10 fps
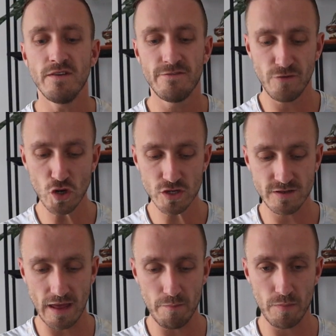first
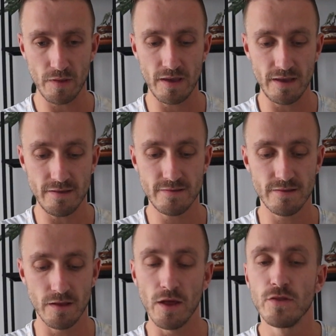step is
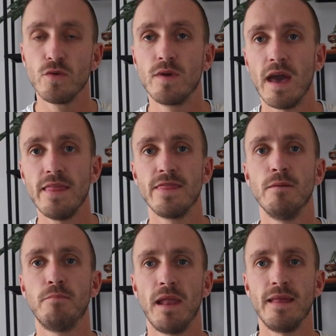to get the
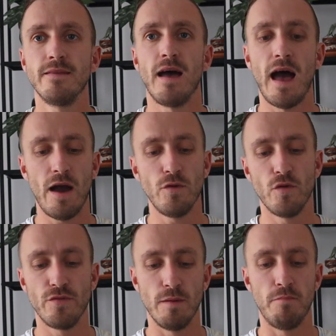plant out
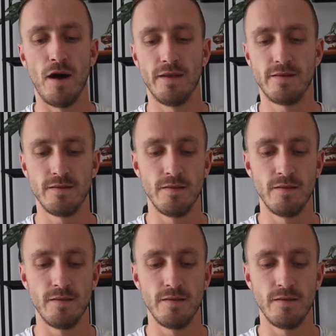of the pot